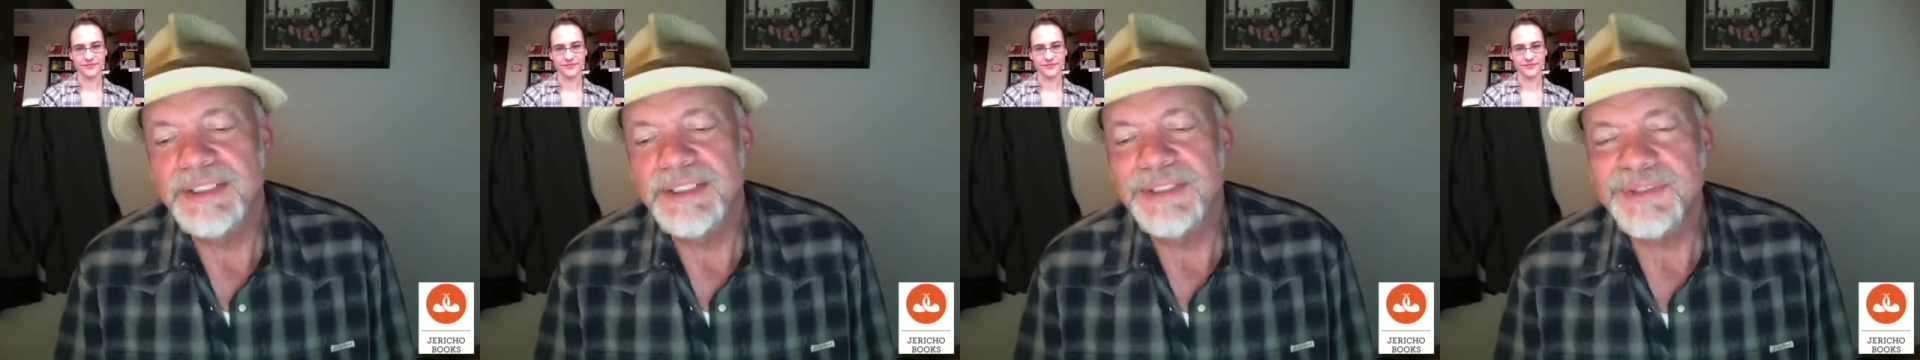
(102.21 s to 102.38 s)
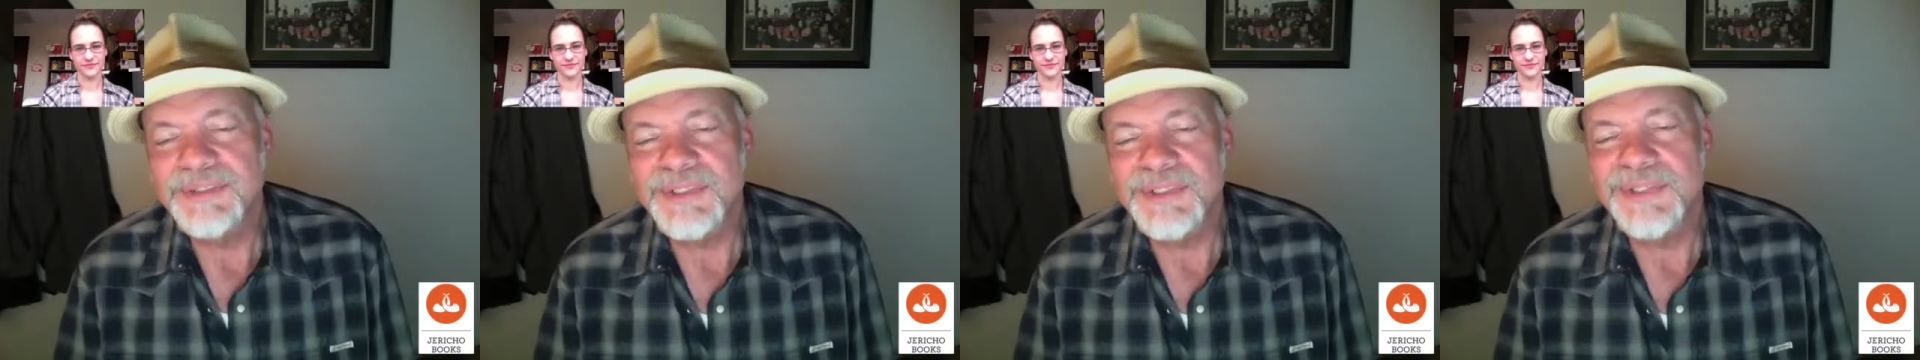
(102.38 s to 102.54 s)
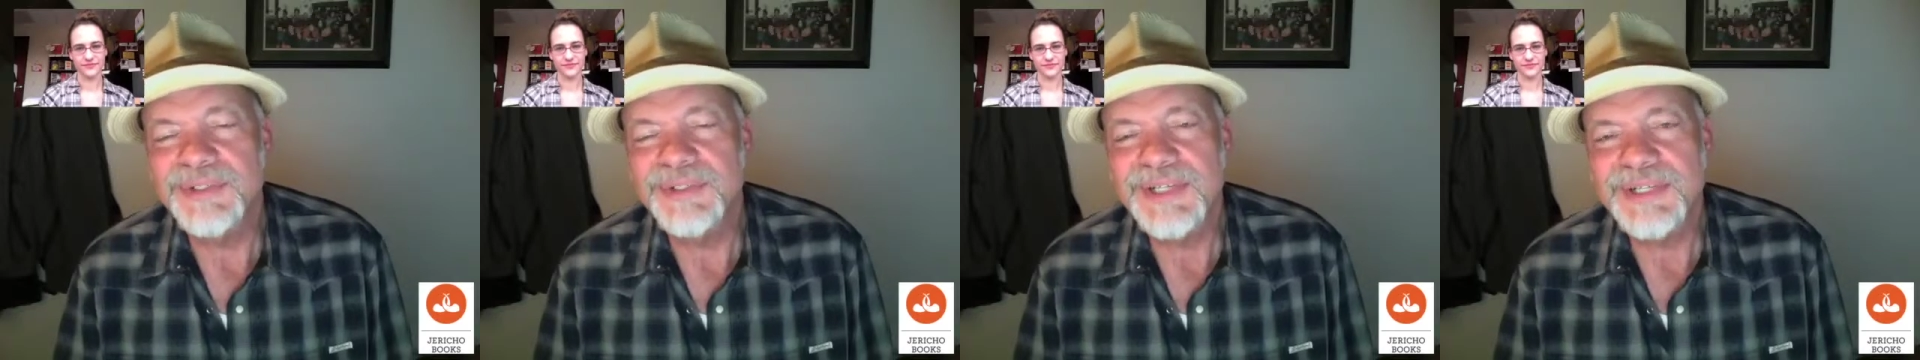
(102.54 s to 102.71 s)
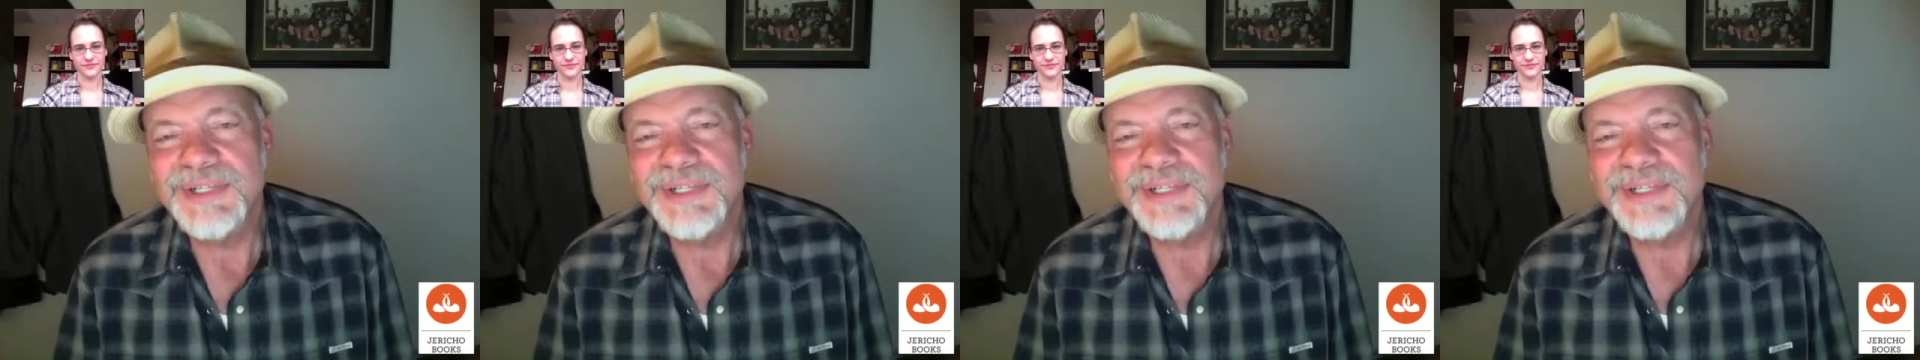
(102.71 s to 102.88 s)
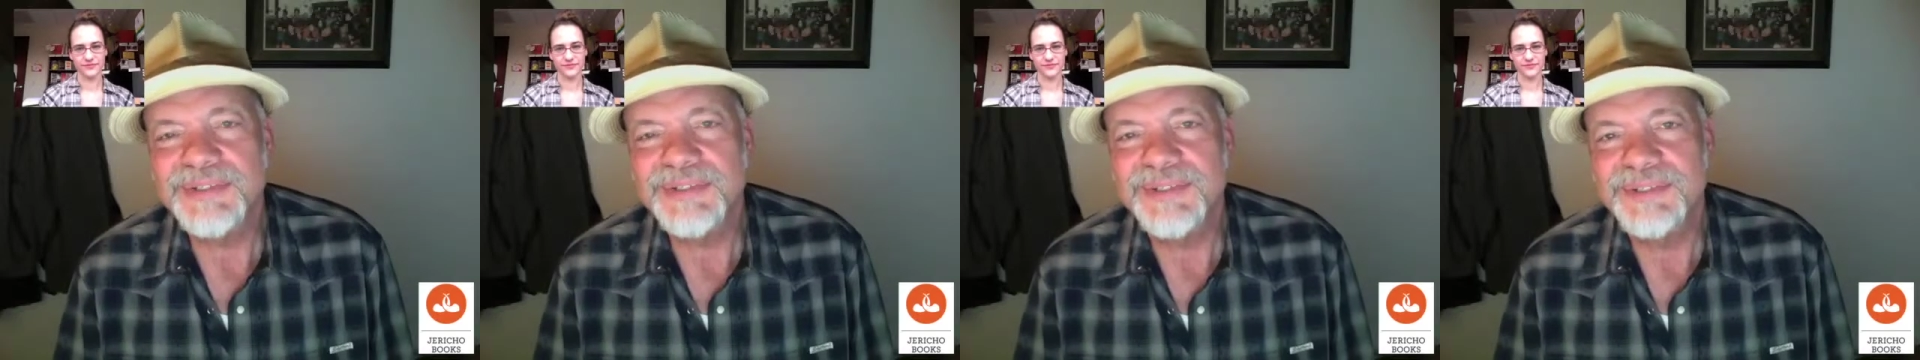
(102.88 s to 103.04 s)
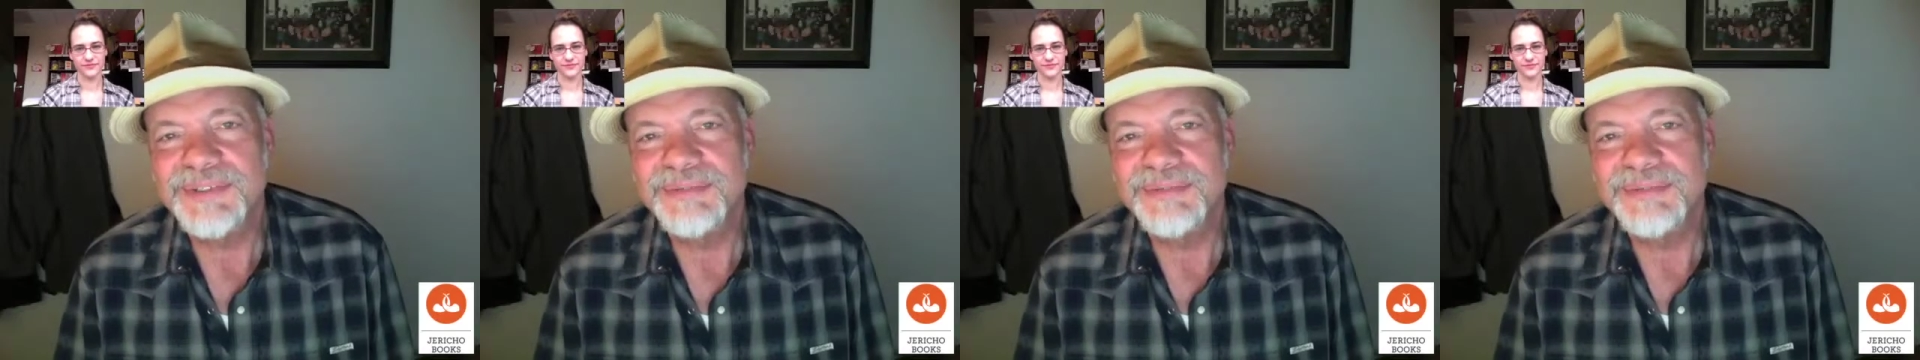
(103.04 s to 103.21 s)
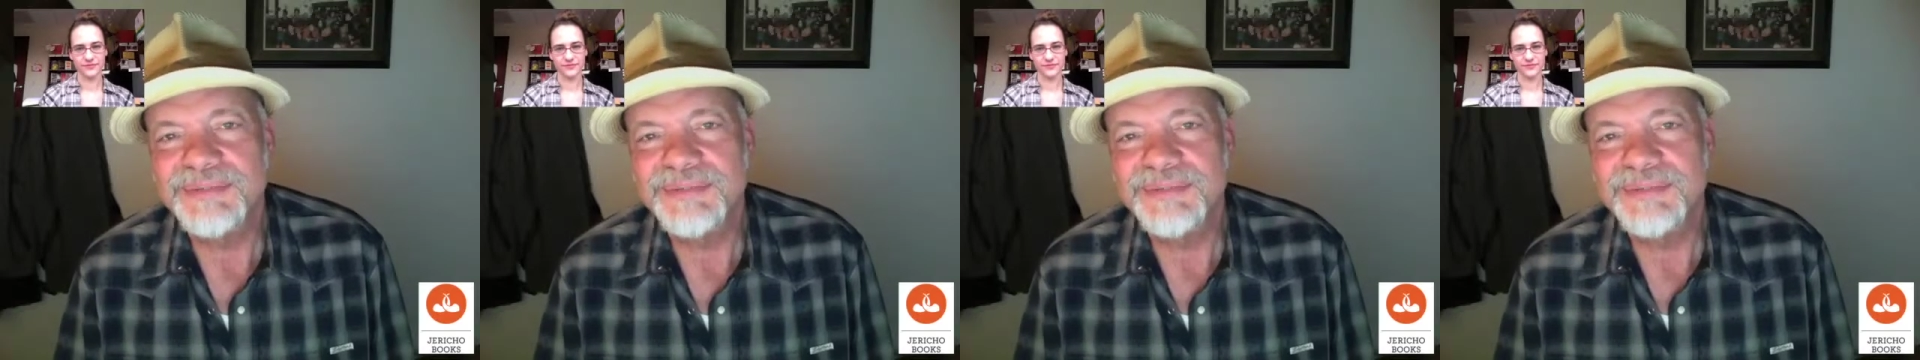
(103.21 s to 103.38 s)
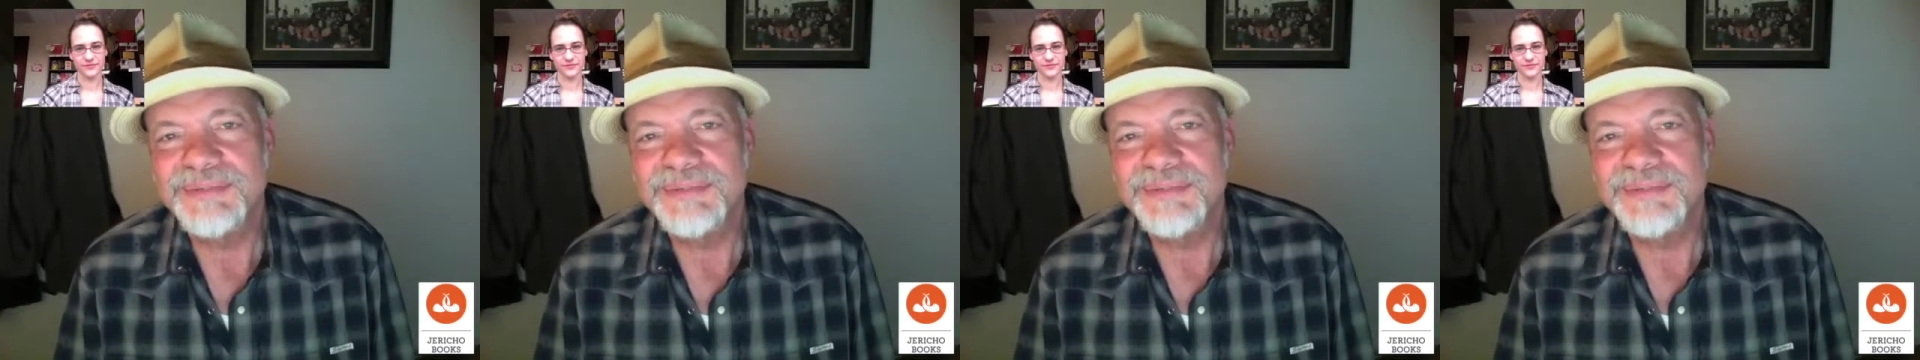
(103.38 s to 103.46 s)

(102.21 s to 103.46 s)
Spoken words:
you know, so that's,